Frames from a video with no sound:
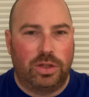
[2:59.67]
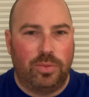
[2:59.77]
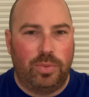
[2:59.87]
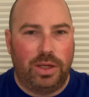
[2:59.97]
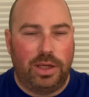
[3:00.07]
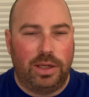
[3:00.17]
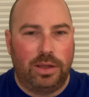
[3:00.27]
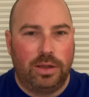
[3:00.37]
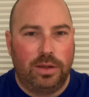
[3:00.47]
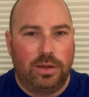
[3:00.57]
to
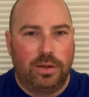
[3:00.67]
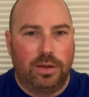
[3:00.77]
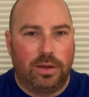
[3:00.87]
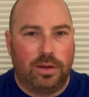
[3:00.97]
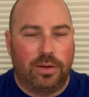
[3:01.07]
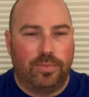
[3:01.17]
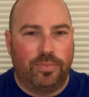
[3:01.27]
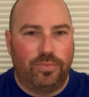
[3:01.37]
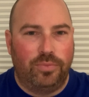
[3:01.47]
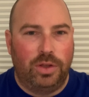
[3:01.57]
be,
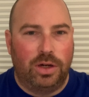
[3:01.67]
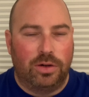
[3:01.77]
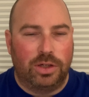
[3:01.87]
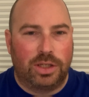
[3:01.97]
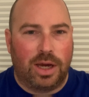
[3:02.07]
just